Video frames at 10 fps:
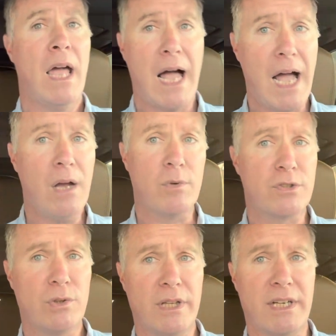I was
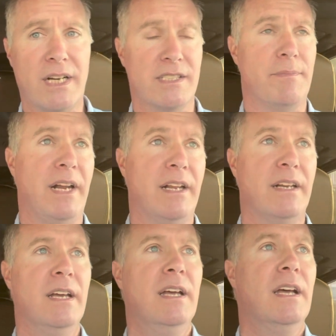truly constipated,
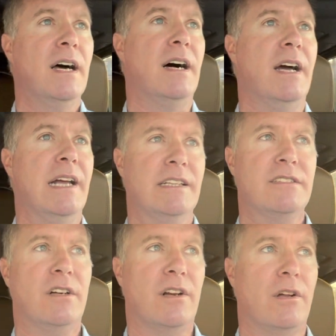uh, and this
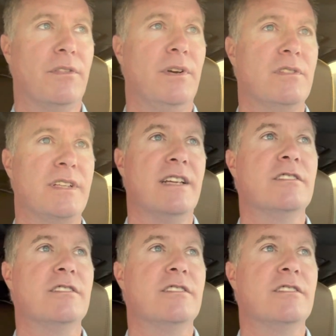started on Thursday.